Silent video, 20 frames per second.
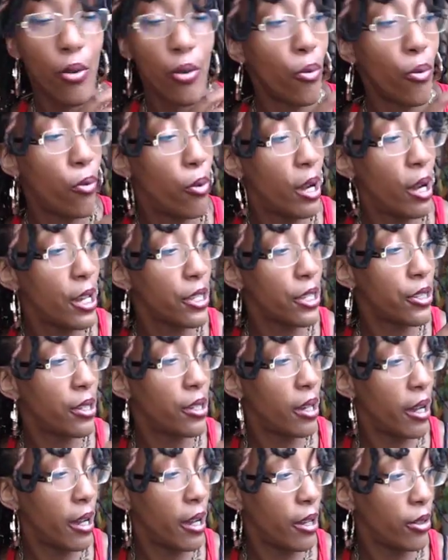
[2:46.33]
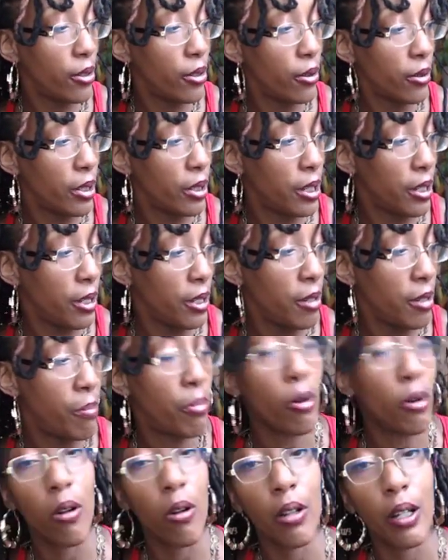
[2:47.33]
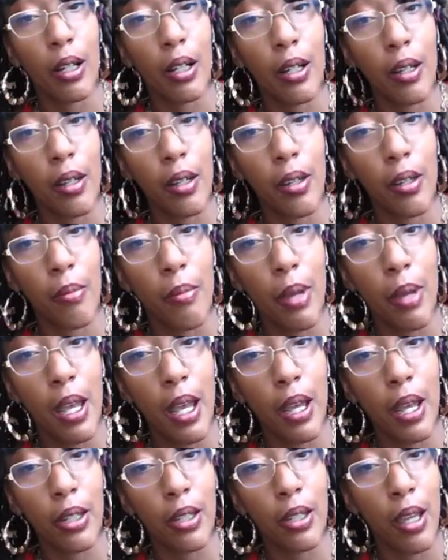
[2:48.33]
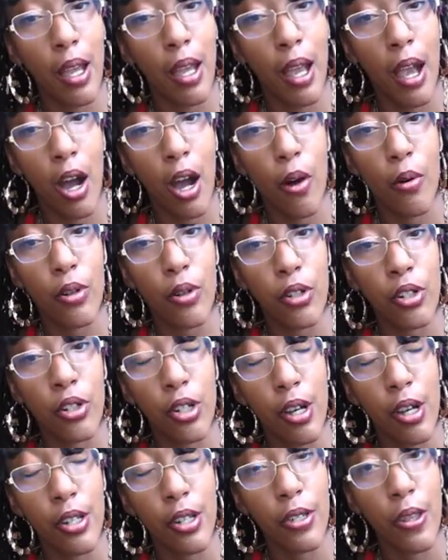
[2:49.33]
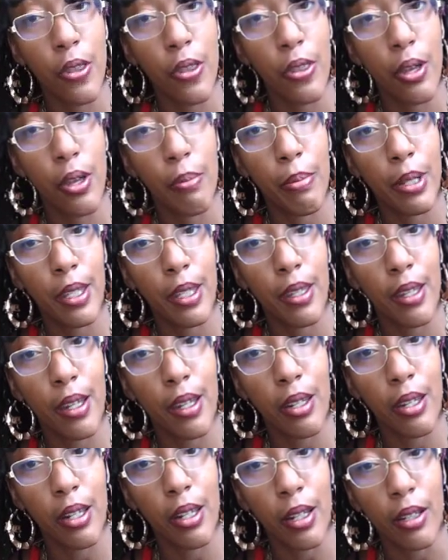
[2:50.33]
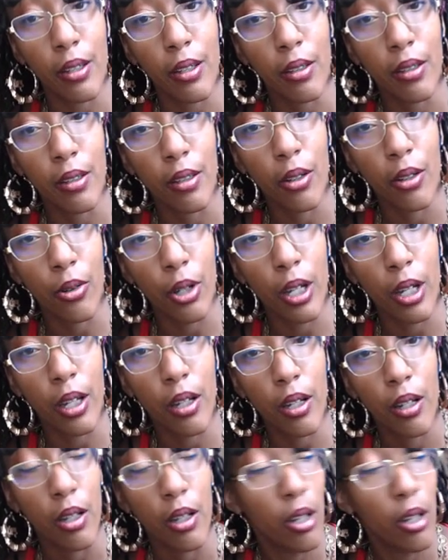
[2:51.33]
West Nile, Ebola, and Mad Cow are just the beginning. Okay.